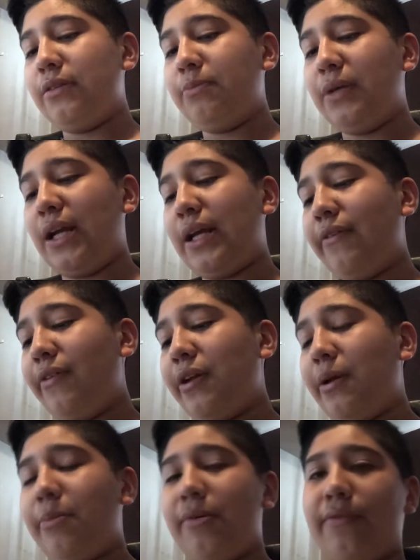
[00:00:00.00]
But I give it a
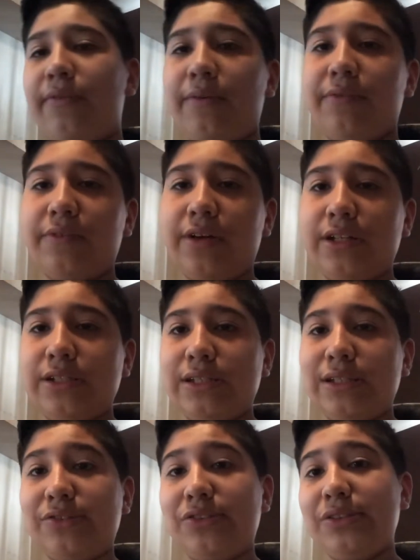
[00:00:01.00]
9.5 out of
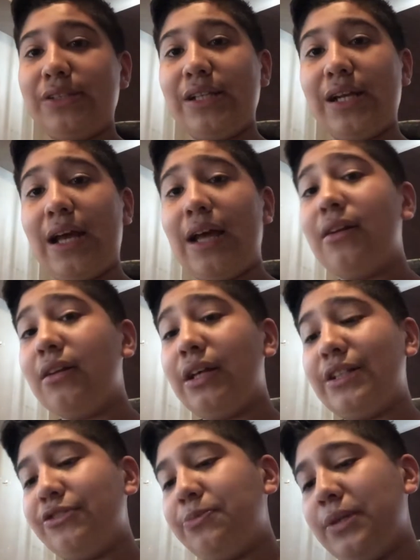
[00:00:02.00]
10 because it didn't have a
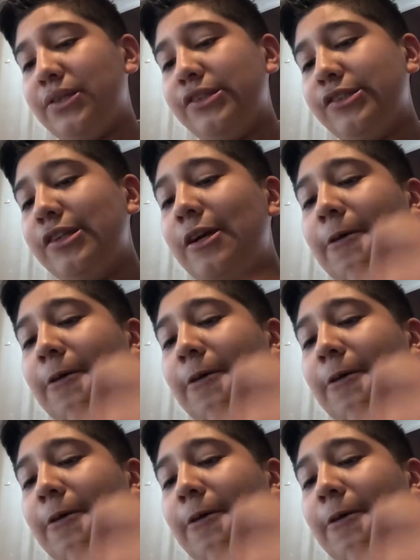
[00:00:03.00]
lot of surprises.